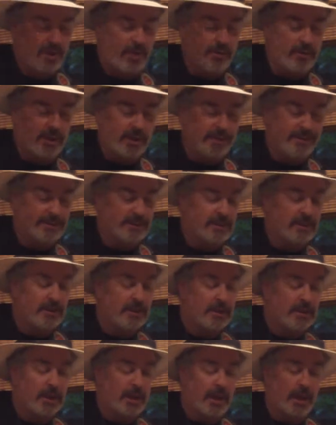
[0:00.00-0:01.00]
Okay?
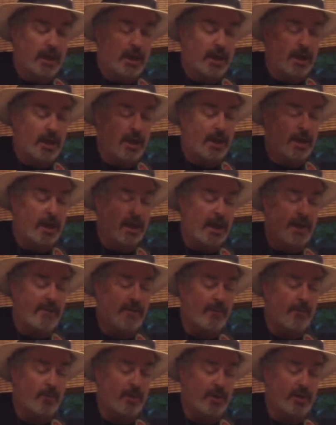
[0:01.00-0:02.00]
And
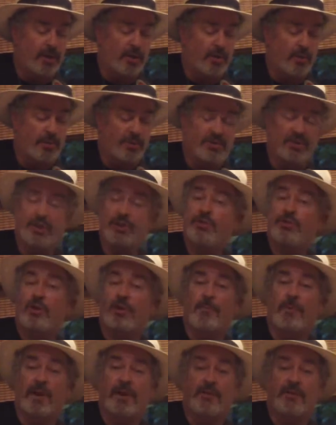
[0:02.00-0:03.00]
then we're going to go to a C
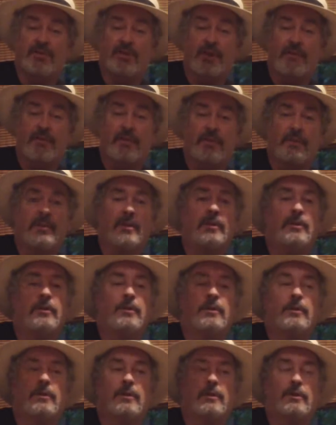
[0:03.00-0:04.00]
sharp minor 7th.
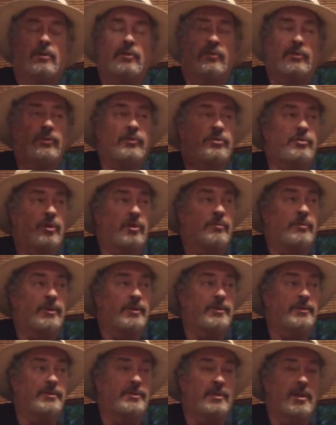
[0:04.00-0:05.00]
C sharp
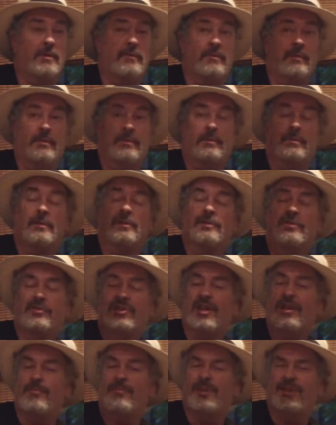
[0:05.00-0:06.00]
minor 7th.
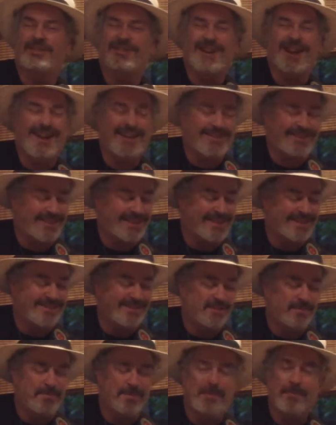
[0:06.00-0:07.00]
Same exact thing
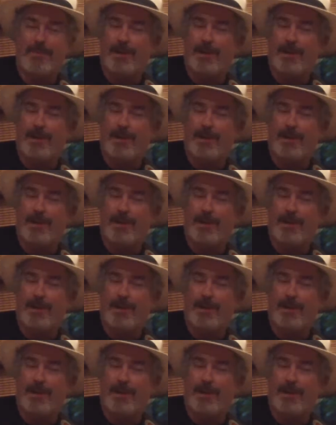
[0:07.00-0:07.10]
as your B